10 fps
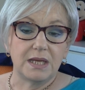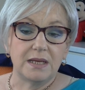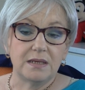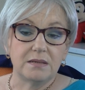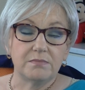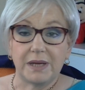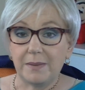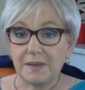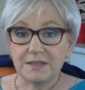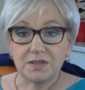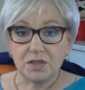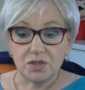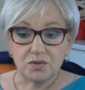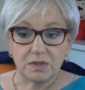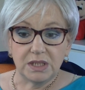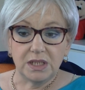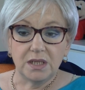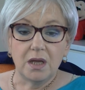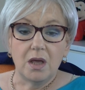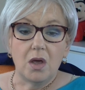in bypass surgery